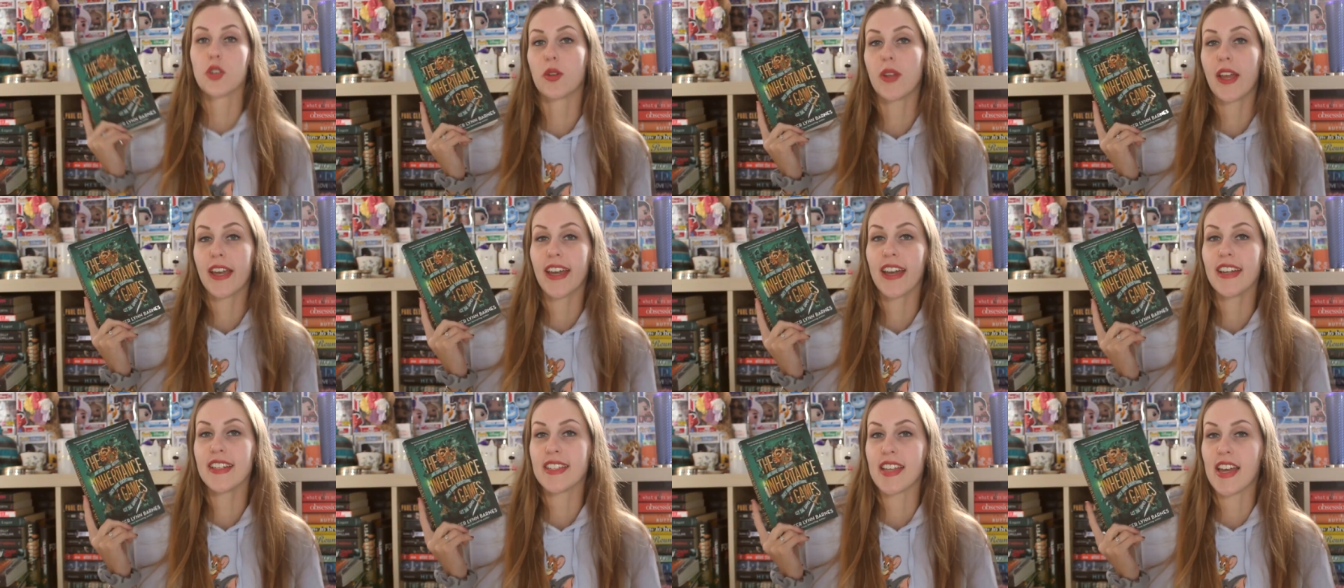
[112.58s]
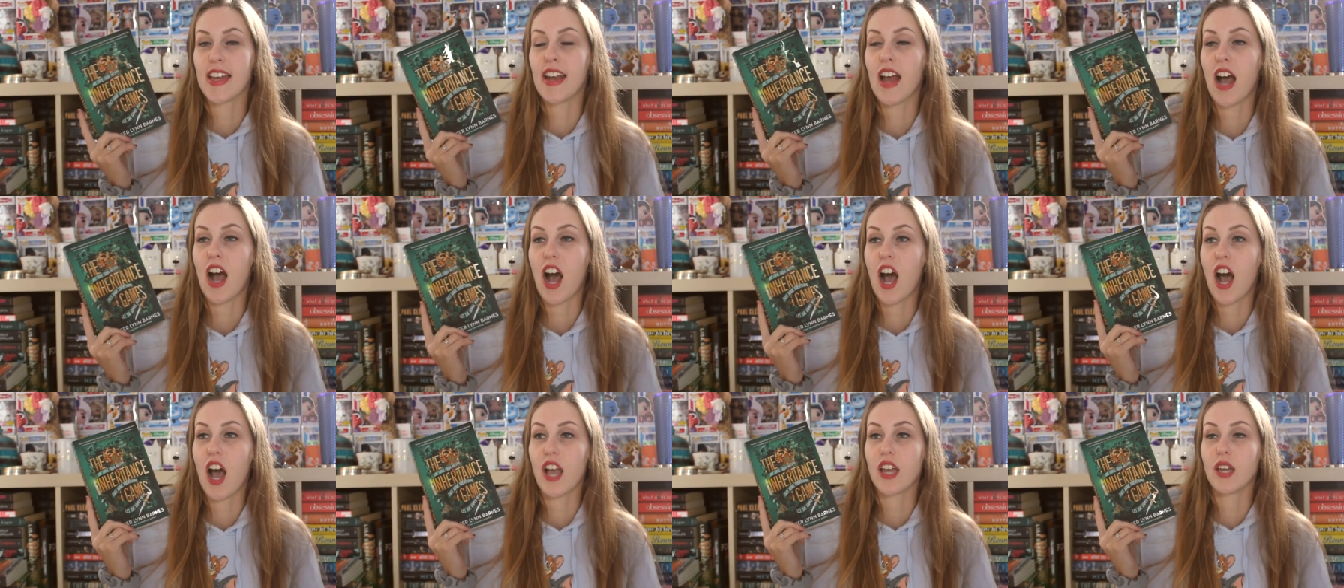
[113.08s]
like I said,
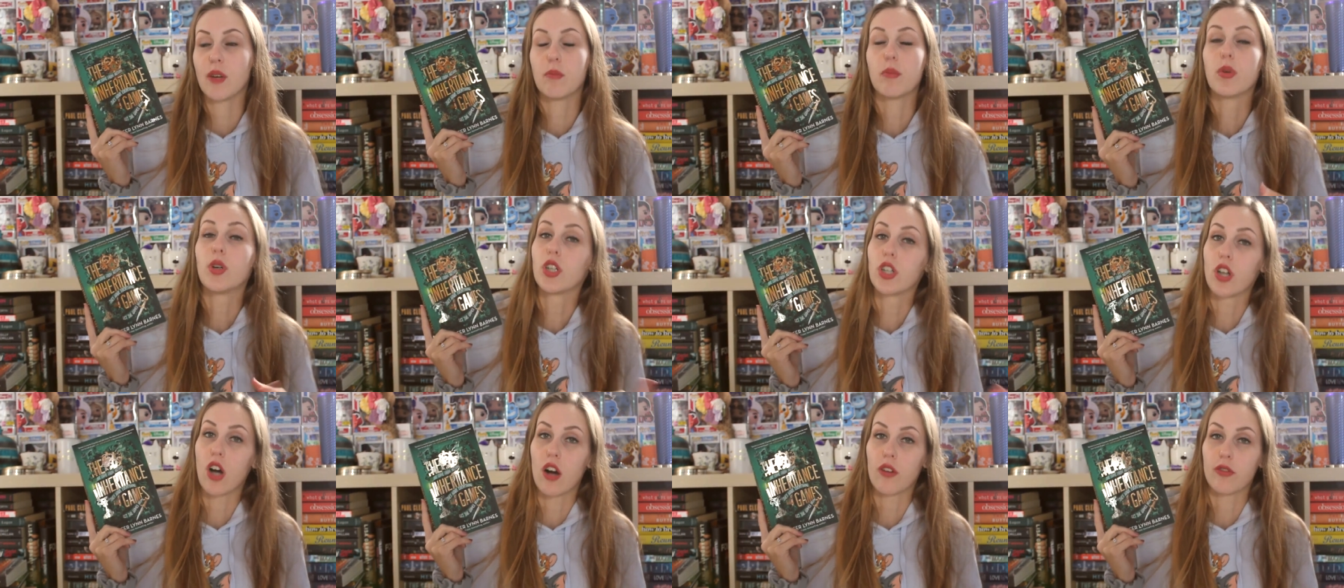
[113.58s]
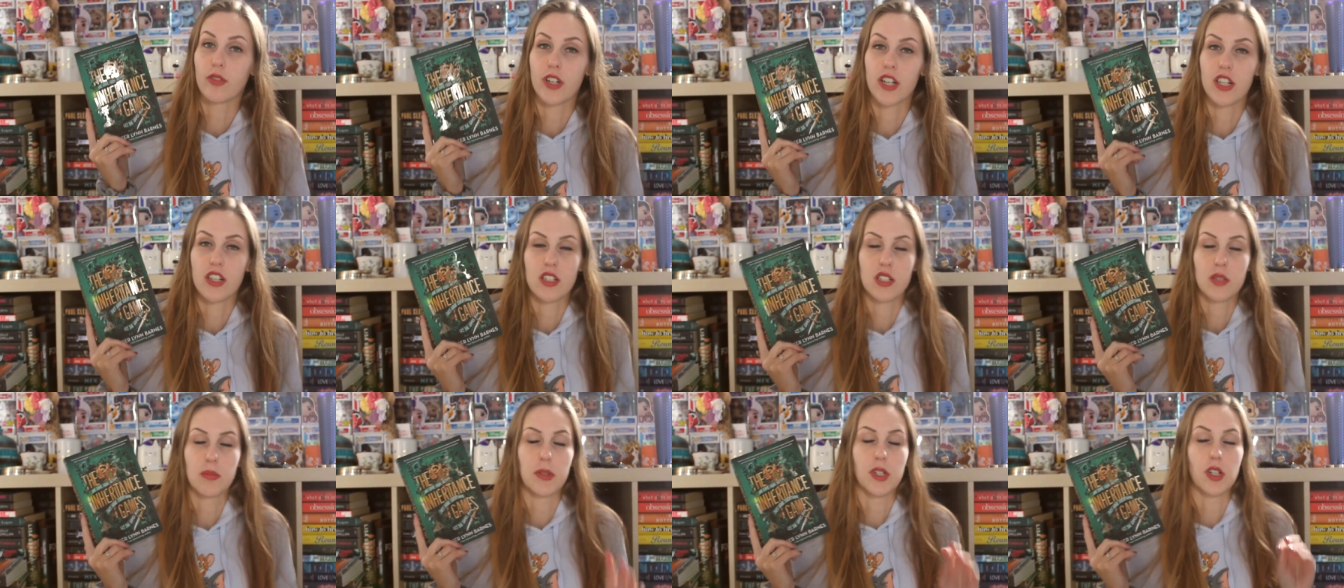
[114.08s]
I put off reading
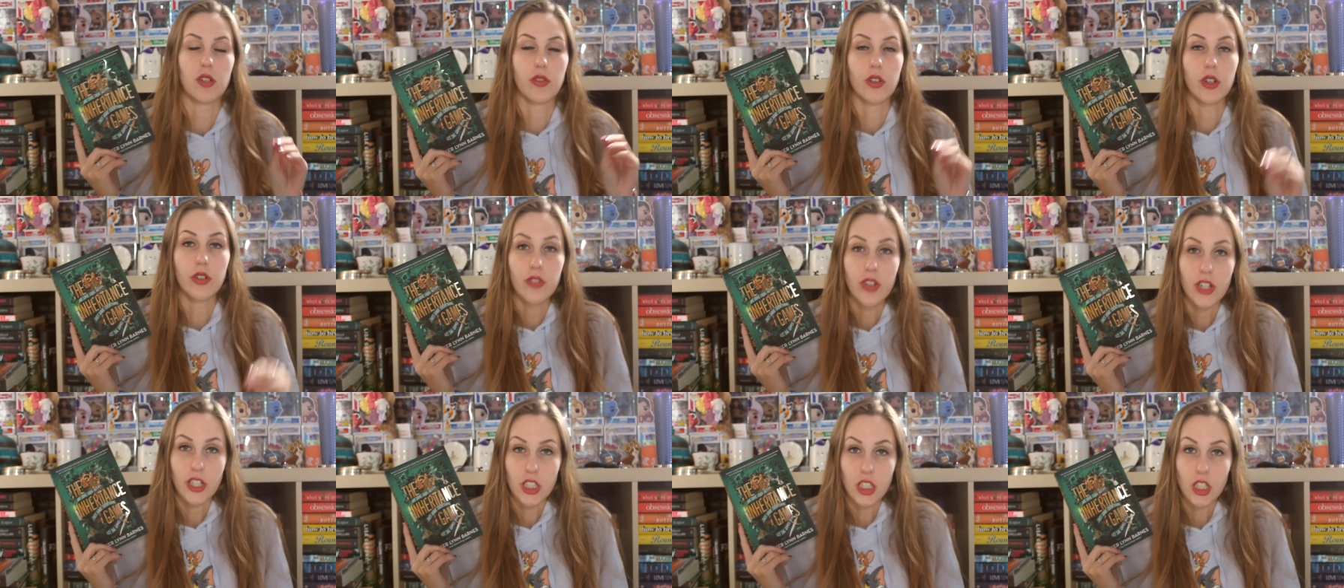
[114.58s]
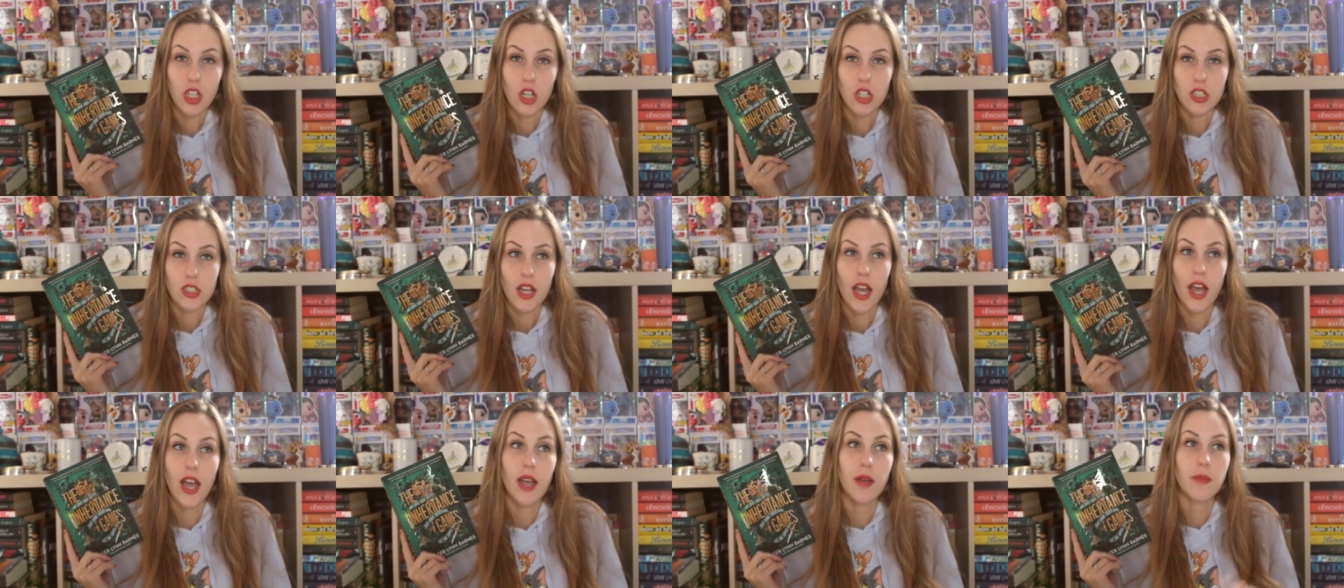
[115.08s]
this book for a very long
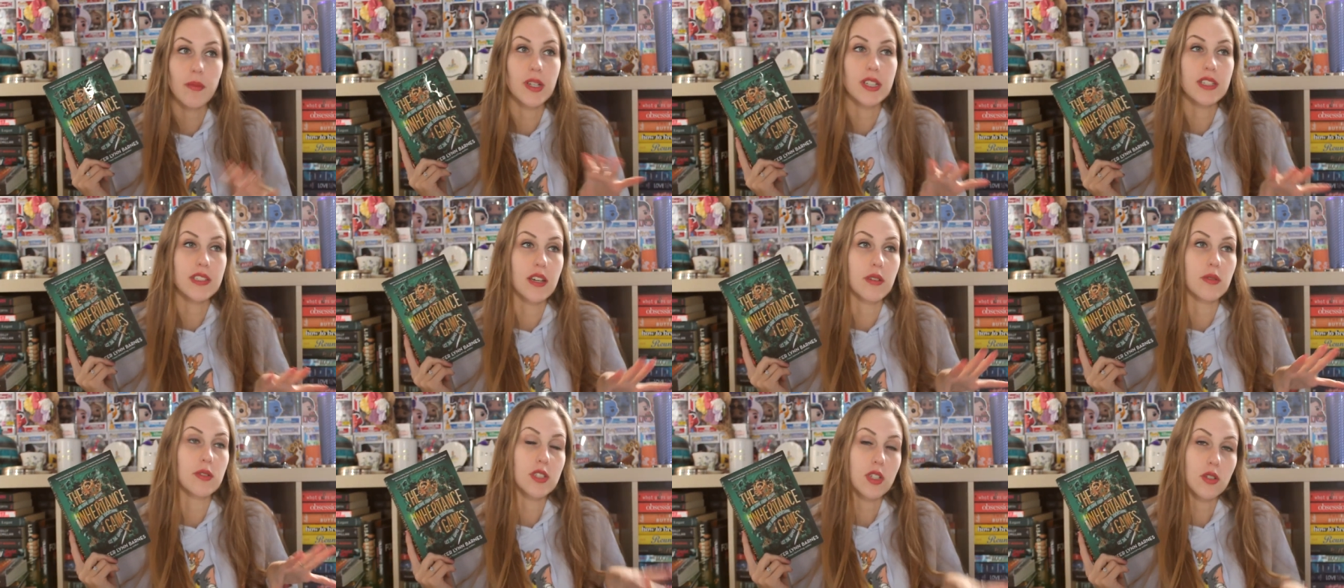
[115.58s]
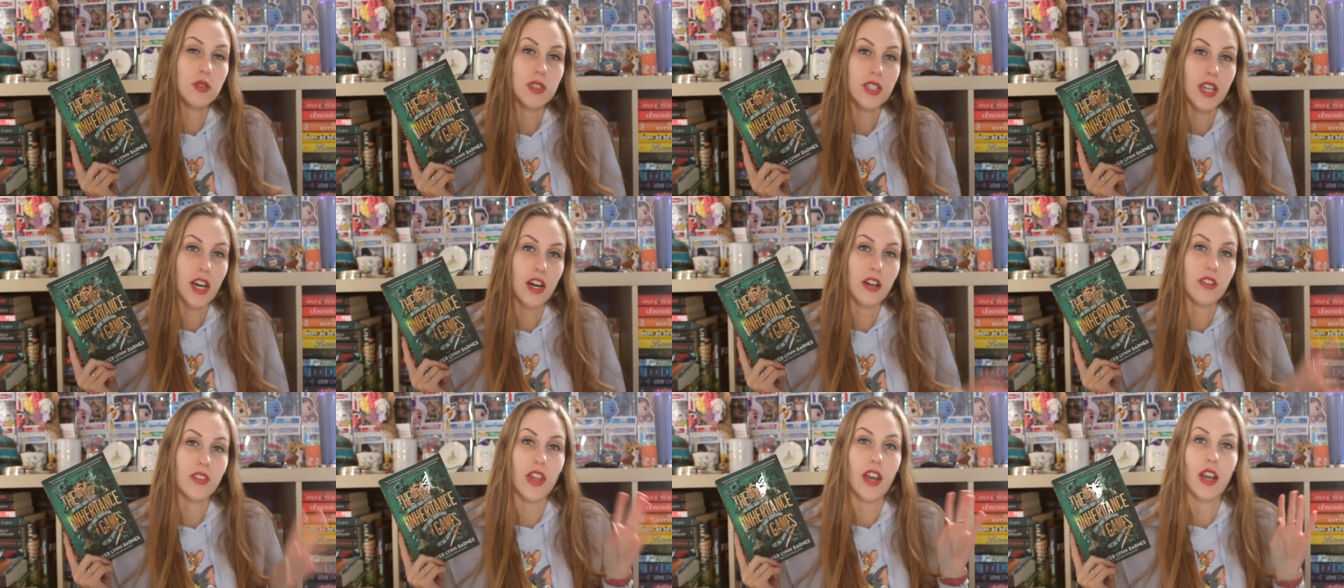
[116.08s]
time because I was so
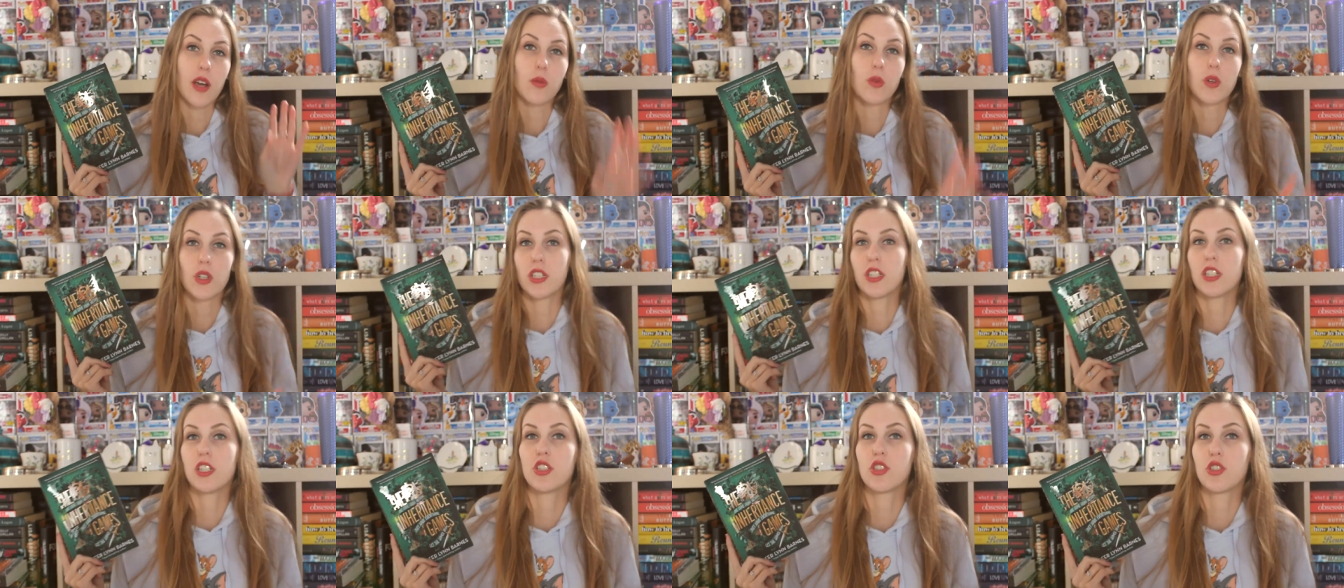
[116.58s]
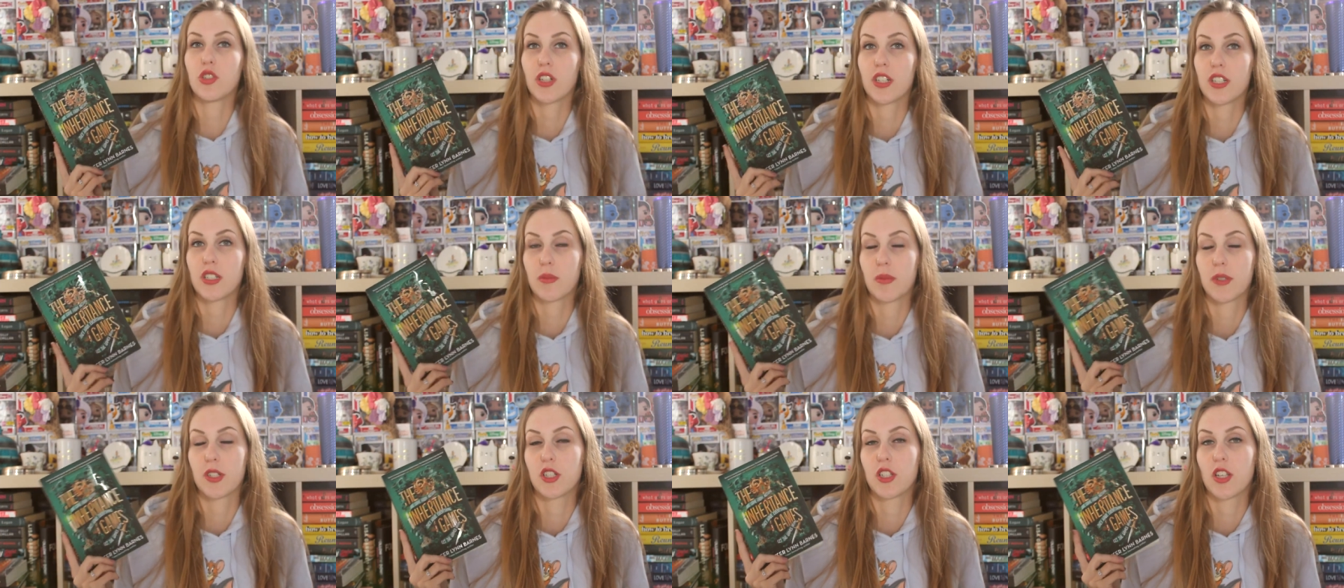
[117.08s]
scared that I wouldn't enjoy it
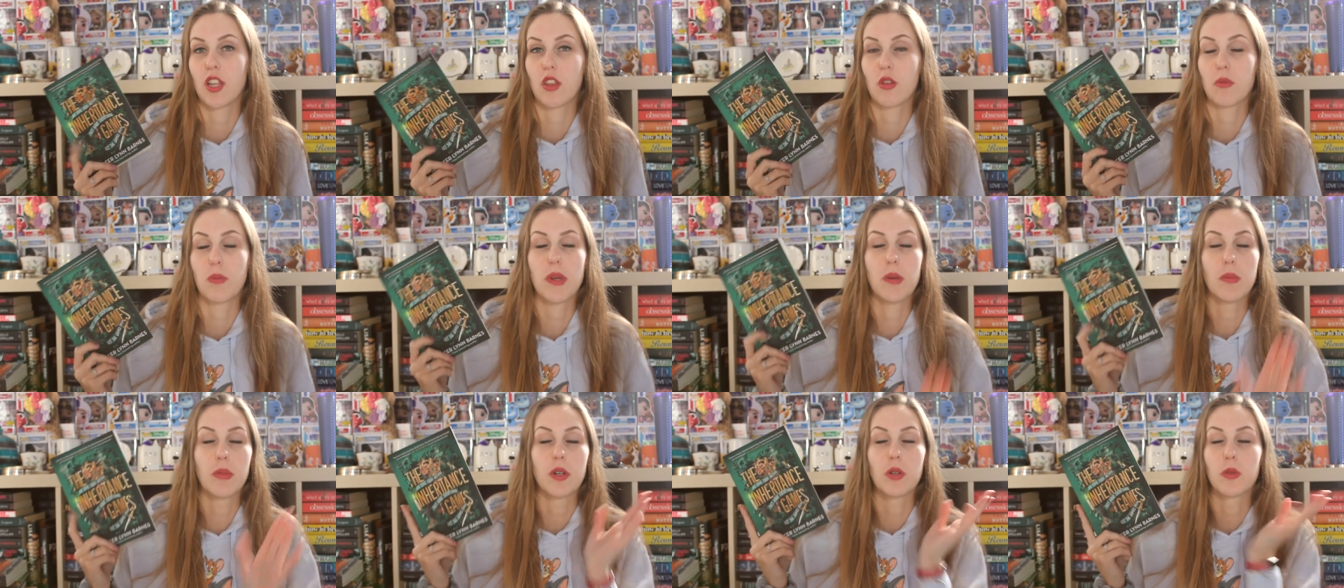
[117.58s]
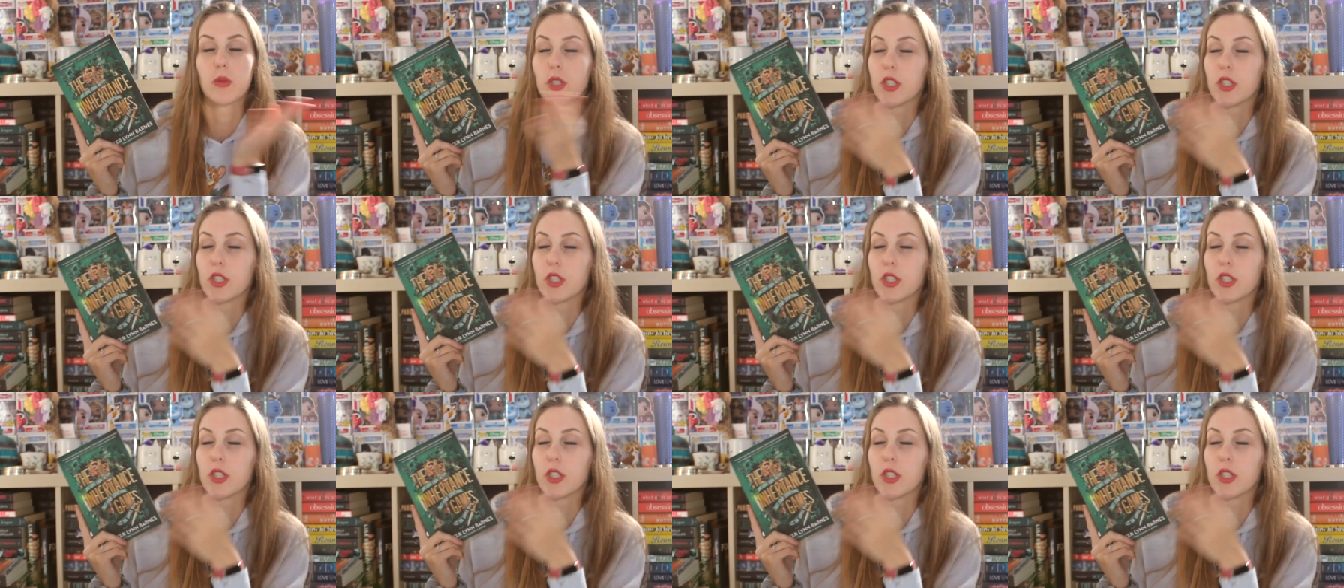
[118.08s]
as much as other people,